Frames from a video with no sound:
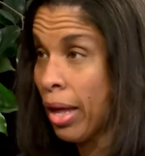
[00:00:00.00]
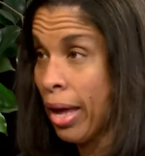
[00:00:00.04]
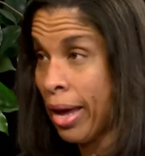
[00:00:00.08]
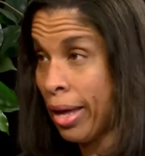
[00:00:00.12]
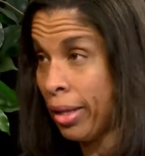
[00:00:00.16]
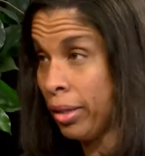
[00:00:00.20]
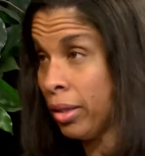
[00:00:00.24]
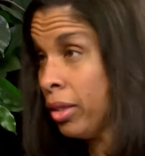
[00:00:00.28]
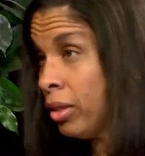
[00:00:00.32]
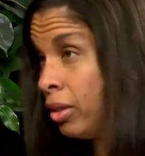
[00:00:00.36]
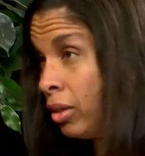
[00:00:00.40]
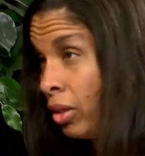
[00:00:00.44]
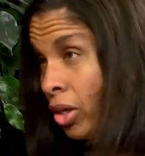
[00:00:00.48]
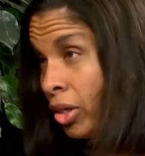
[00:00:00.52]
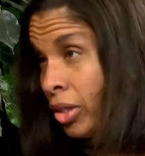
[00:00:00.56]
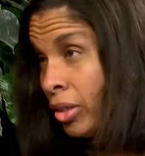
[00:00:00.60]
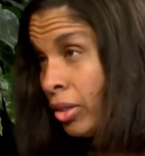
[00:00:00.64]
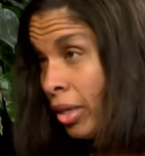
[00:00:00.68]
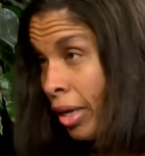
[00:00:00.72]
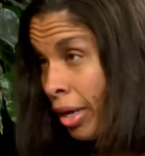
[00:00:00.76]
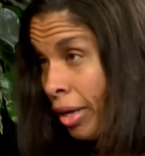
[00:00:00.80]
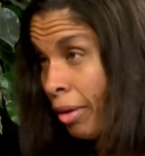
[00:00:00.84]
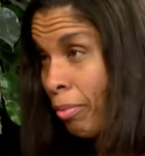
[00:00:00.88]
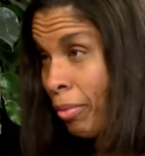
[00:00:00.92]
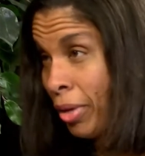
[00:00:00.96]
Alan looked
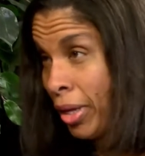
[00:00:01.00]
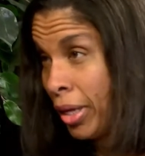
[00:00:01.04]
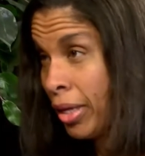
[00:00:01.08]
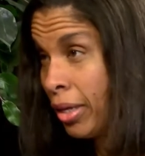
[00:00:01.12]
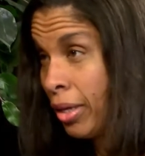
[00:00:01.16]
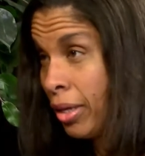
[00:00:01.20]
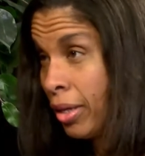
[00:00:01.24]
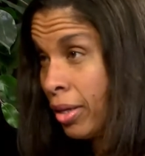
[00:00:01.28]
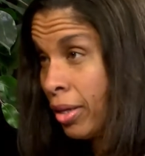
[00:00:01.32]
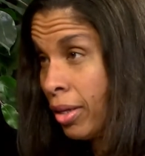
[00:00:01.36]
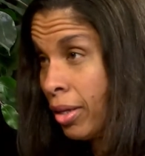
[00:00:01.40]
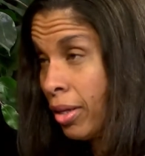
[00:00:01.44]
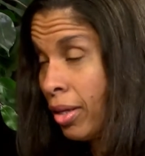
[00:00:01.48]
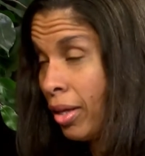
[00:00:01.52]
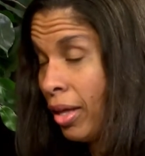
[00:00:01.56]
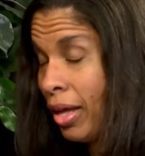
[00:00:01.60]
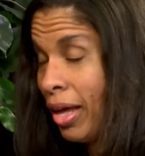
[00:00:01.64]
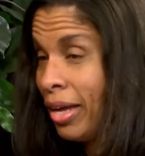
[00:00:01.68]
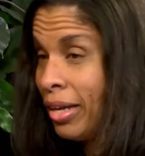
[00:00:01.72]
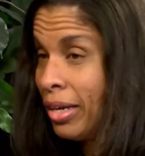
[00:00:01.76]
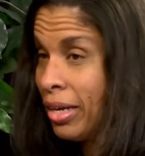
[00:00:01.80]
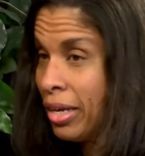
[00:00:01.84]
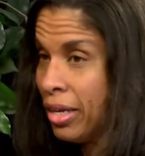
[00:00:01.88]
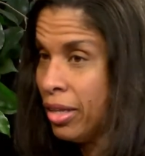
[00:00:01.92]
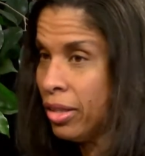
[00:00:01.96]
like me,
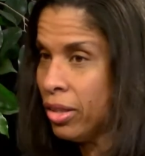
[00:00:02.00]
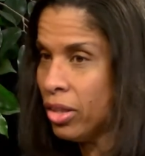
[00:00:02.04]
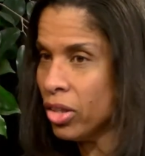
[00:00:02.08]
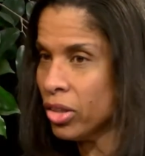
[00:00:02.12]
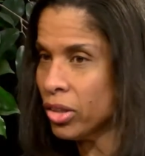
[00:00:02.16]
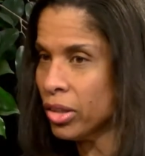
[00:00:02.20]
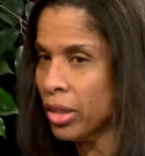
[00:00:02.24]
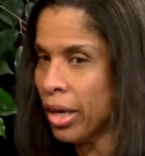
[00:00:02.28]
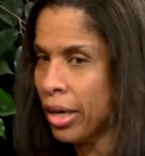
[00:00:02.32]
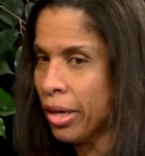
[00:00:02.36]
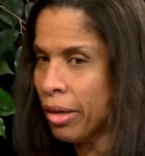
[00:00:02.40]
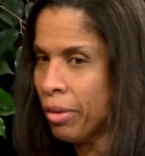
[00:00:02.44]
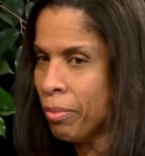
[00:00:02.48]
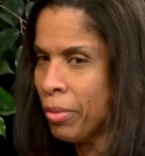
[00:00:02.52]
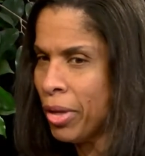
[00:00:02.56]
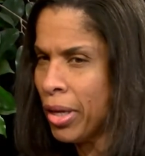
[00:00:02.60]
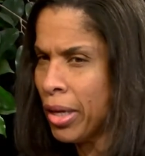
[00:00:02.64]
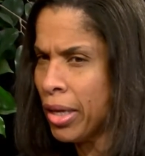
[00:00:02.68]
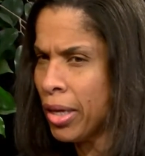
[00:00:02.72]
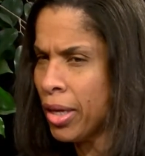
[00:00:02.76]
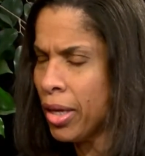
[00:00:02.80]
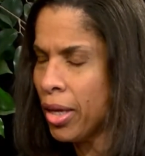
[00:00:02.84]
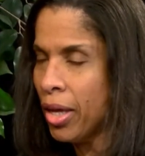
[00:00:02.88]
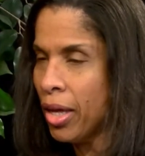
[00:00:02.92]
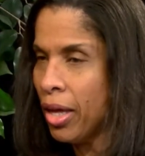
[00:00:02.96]
and he looked like
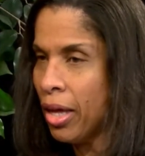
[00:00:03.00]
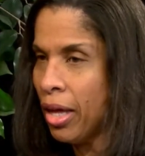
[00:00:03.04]
me.